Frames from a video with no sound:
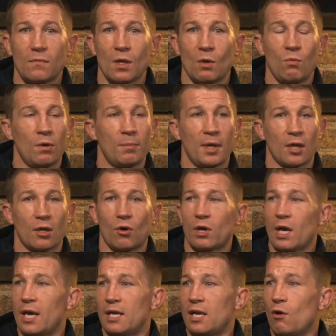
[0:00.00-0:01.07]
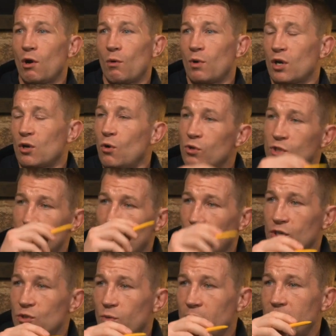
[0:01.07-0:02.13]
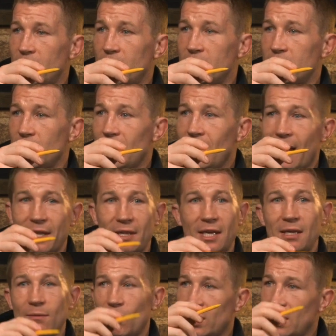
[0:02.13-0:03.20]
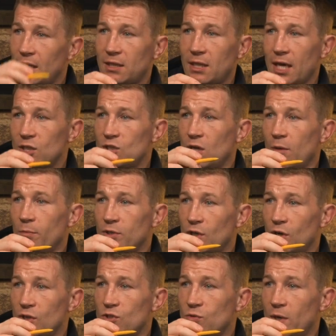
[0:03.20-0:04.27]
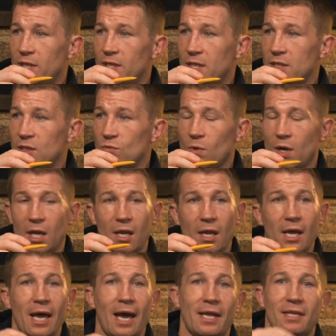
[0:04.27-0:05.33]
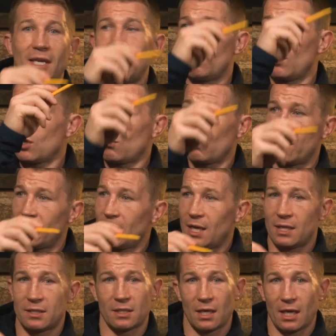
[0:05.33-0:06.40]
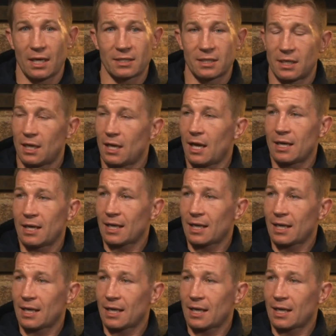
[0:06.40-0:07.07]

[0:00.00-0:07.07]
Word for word: will be like, okay, now I want to coach the Irish twenties. And then he might get that job with the Irish twenties as well. And then he might go in then as, a, as a, an